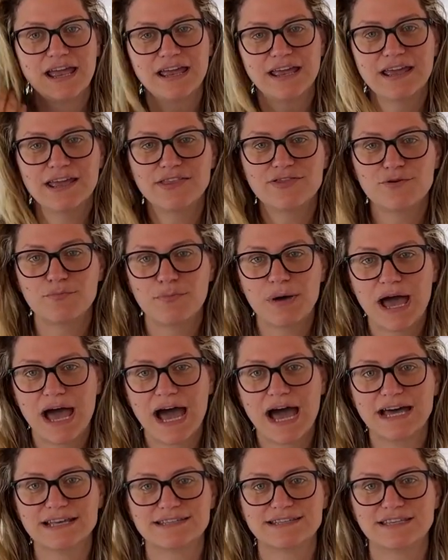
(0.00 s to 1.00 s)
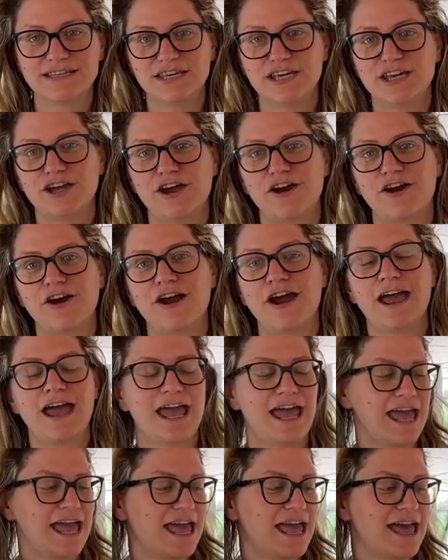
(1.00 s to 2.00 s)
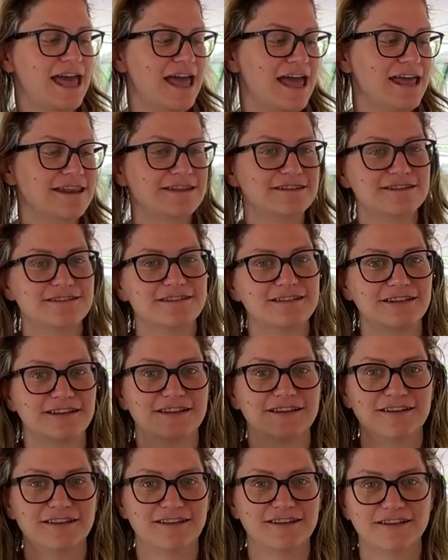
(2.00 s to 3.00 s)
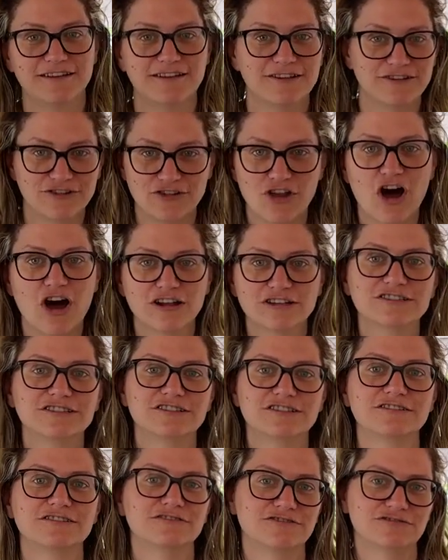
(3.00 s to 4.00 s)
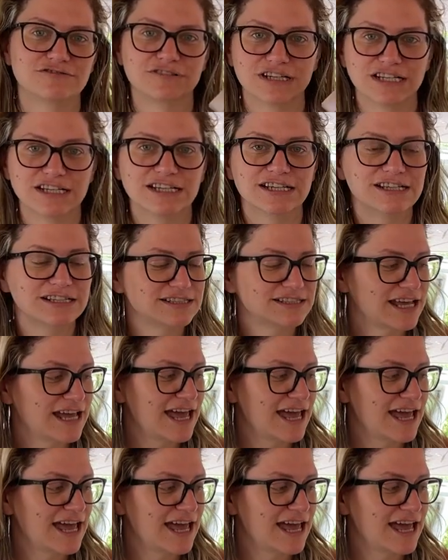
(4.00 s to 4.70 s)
in the past year and not read it?